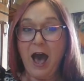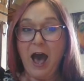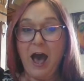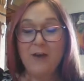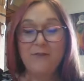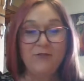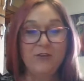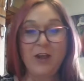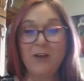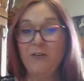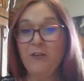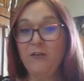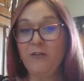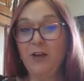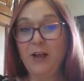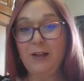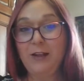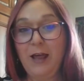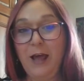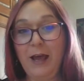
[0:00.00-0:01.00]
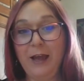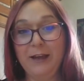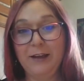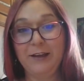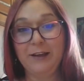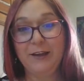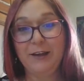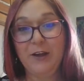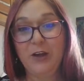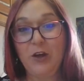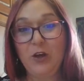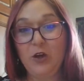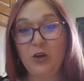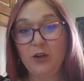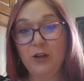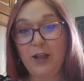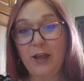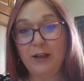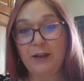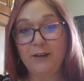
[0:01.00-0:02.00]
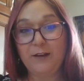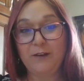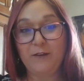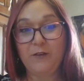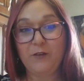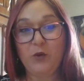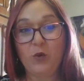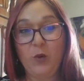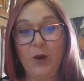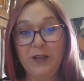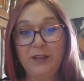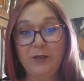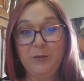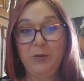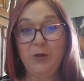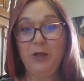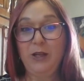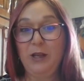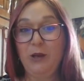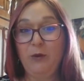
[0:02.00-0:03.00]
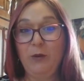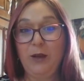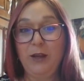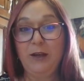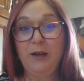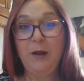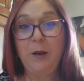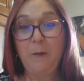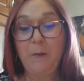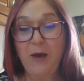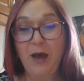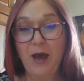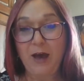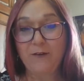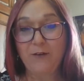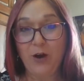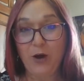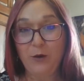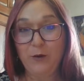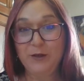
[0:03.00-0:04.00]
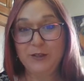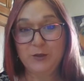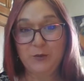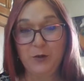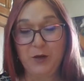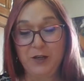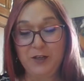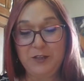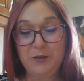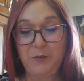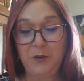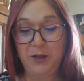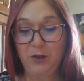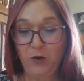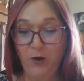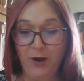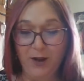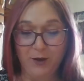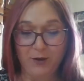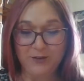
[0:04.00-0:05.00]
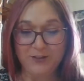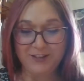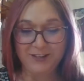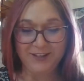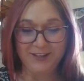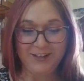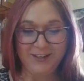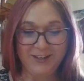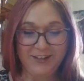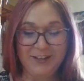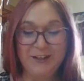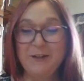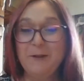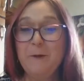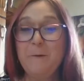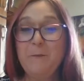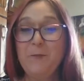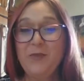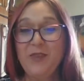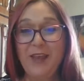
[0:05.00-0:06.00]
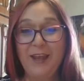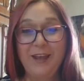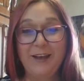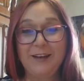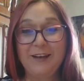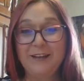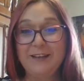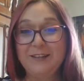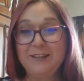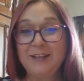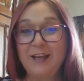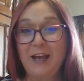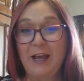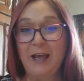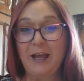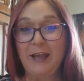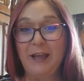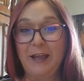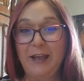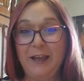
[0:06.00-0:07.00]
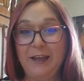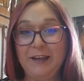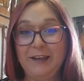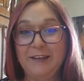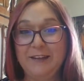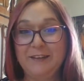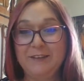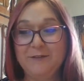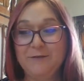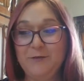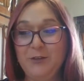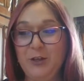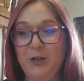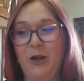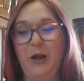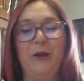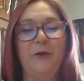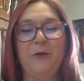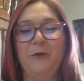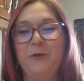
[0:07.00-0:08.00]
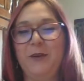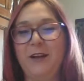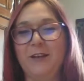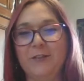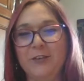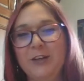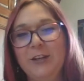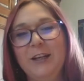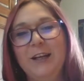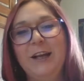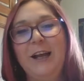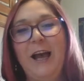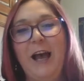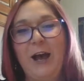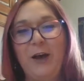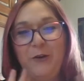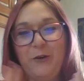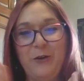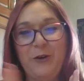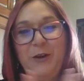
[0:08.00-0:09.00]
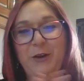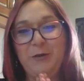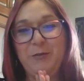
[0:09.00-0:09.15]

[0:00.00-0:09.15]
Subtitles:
I've never felt like quite the beauty queen, but I've always wanted to be crowned. And you know, I don't know, whatever. I don't know how